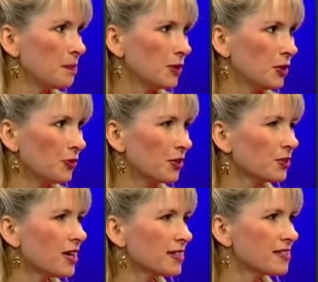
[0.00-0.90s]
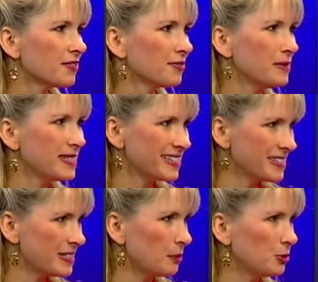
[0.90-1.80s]
You know, there are lots of
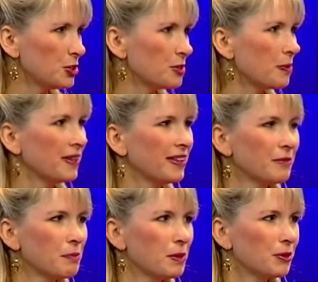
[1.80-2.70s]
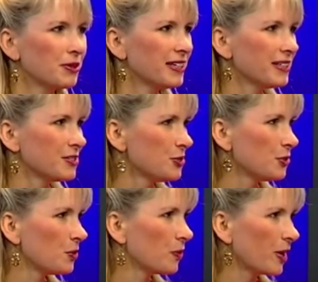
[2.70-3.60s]
misconceptions. People think it's due
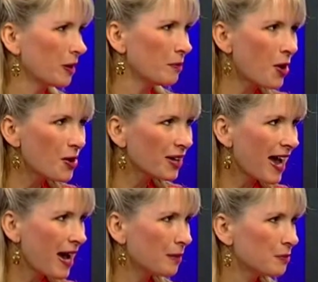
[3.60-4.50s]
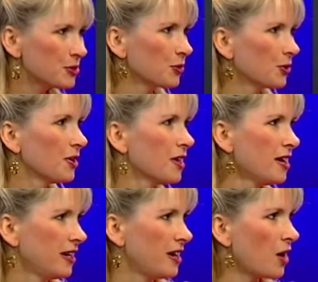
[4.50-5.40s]
to wearing ball caps or
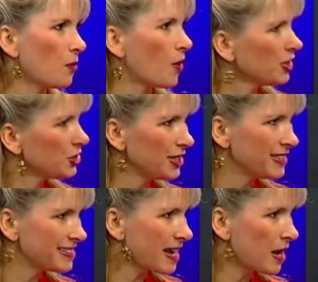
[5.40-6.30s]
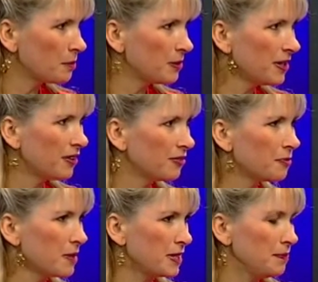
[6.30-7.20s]
not washing the scalp enough,
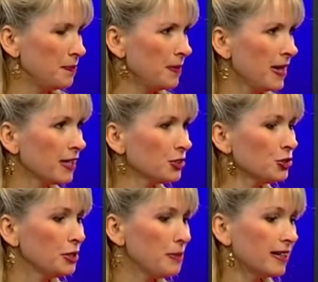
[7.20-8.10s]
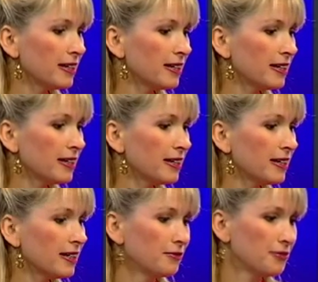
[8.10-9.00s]
but actually male
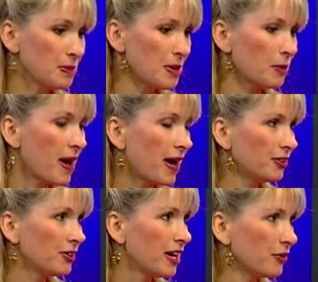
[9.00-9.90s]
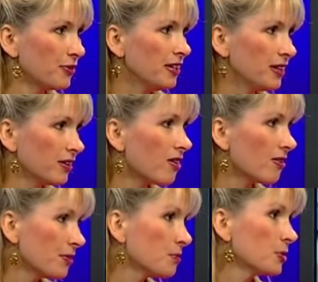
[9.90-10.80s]
and female pattern hair thinning
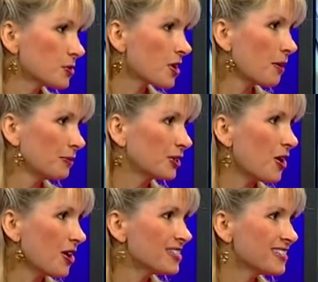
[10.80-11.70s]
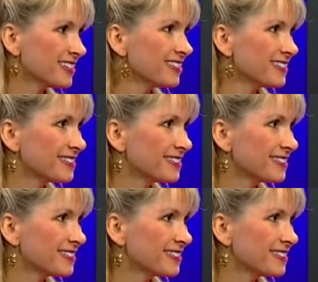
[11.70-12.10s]
are the most common causes.